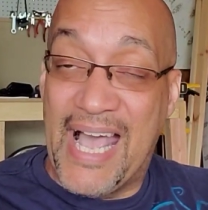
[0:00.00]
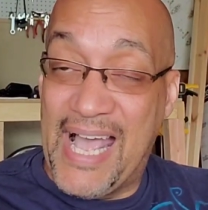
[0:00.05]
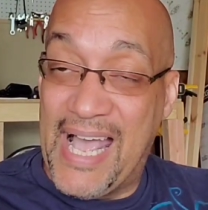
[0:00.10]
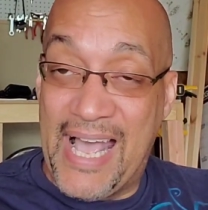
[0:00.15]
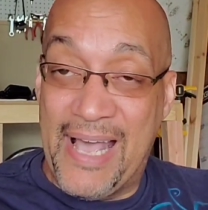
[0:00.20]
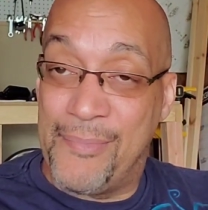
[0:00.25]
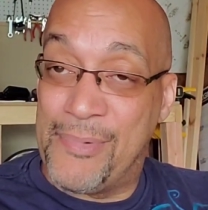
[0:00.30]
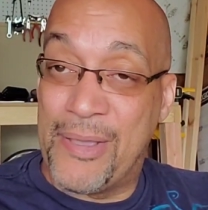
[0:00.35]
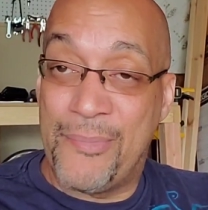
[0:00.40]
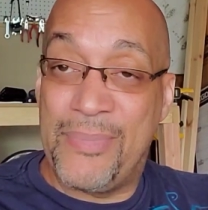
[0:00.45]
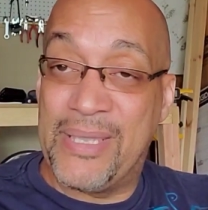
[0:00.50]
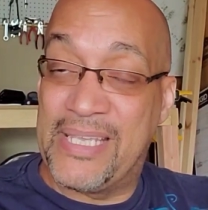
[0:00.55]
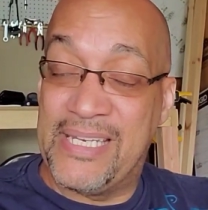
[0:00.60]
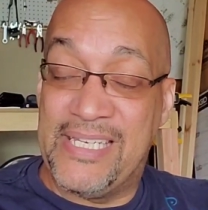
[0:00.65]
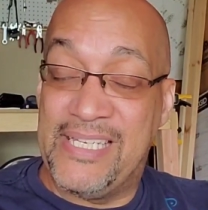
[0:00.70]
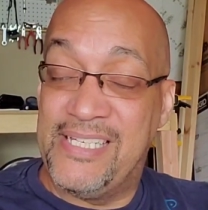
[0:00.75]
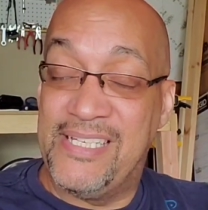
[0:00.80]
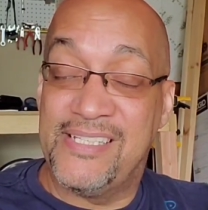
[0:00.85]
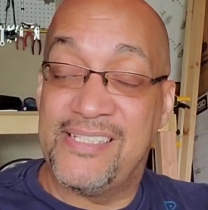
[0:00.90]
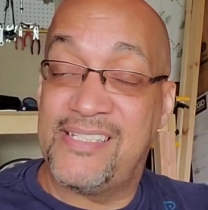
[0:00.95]
I'm not making
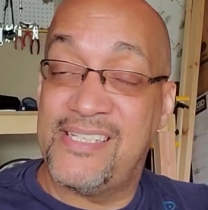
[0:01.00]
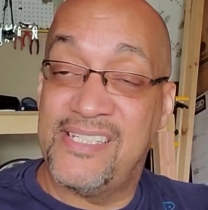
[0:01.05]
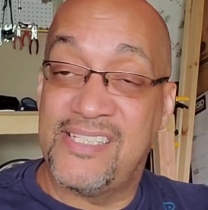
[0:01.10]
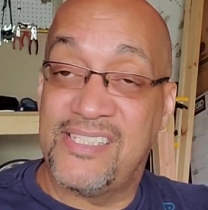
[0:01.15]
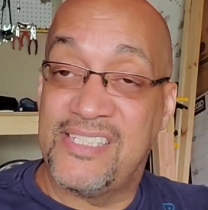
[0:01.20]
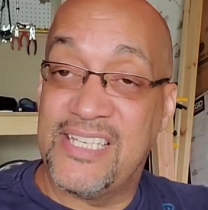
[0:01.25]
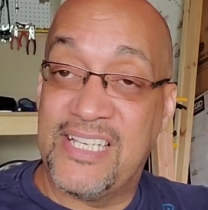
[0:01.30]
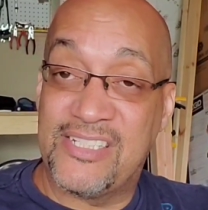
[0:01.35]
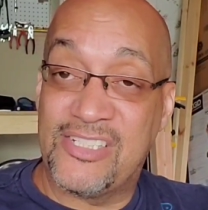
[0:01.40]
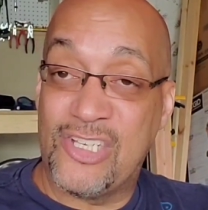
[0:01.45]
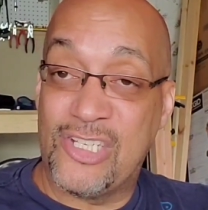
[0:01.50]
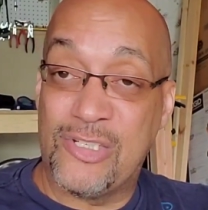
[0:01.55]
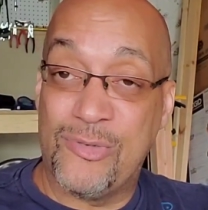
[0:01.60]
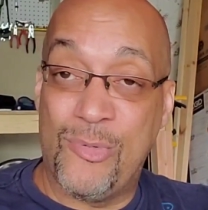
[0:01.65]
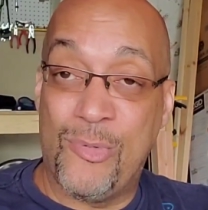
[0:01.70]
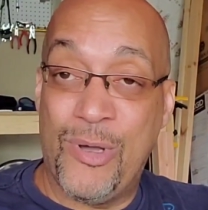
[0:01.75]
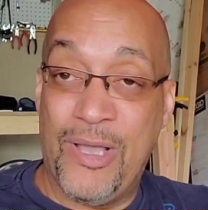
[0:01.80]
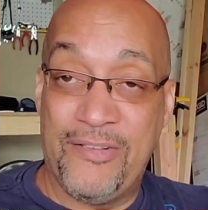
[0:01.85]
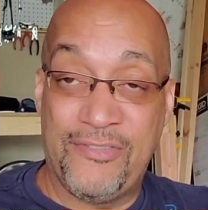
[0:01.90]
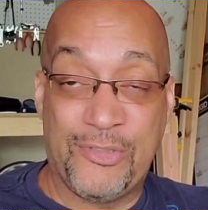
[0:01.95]
any decisions until I talk to
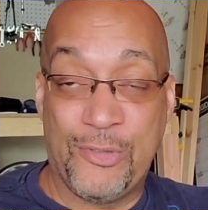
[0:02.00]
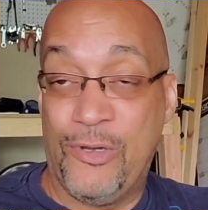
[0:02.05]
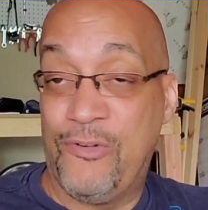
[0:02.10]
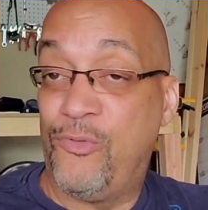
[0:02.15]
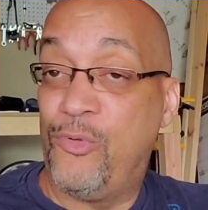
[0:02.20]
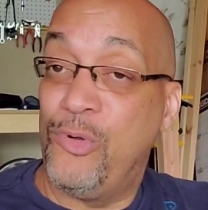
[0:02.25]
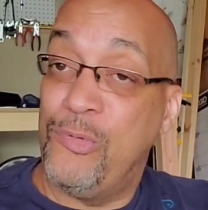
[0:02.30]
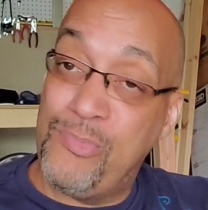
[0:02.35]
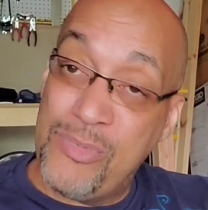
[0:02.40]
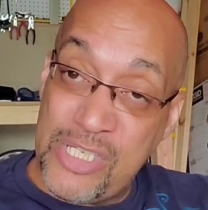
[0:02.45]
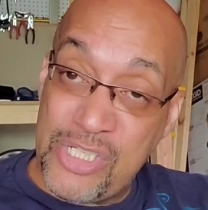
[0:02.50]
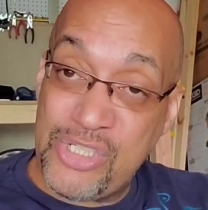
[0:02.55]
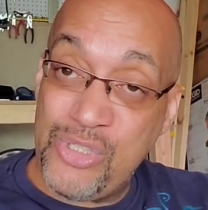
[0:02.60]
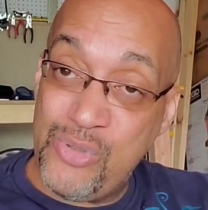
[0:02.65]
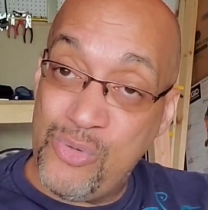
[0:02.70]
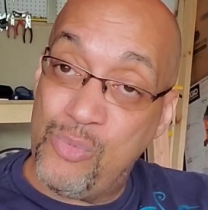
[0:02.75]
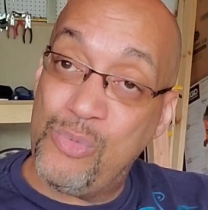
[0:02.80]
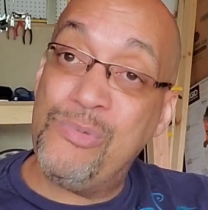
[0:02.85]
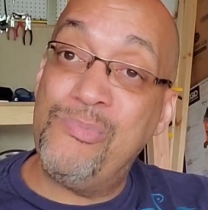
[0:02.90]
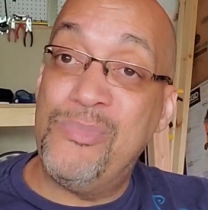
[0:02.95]
my wife. So if we miss
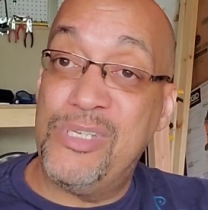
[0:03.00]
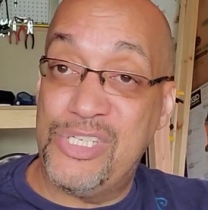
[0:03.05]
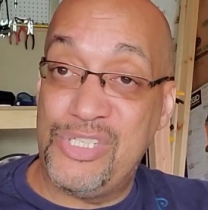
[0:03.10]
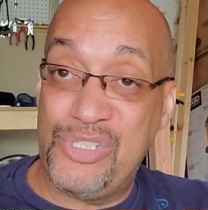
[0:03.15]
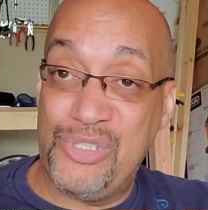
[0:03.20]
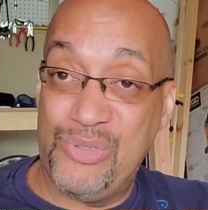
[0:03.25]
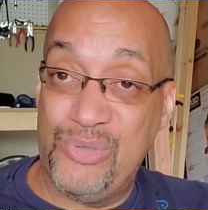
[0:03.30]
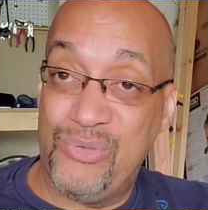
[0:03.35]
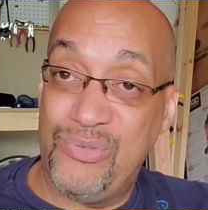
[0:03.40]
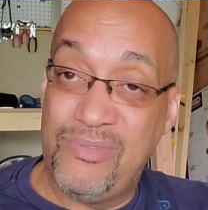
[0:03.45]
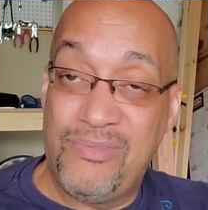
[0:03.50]
you, we miss you.